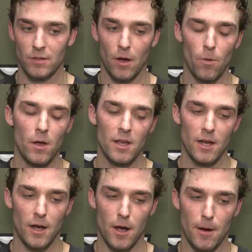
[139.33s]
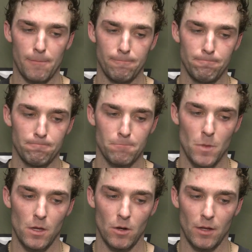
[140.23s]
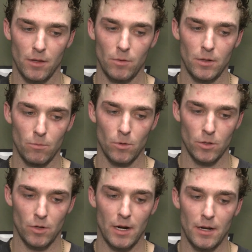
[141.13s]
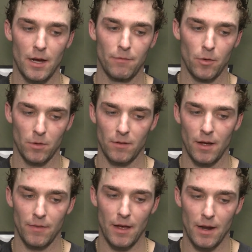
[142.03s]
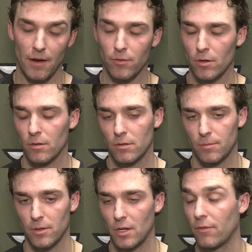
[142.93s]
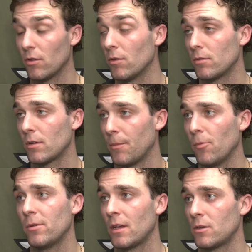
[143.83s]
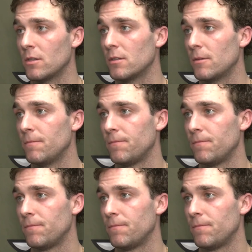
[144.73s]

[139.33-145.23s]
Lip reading: So, I think we were trying to focus on that especially after those couple possessions.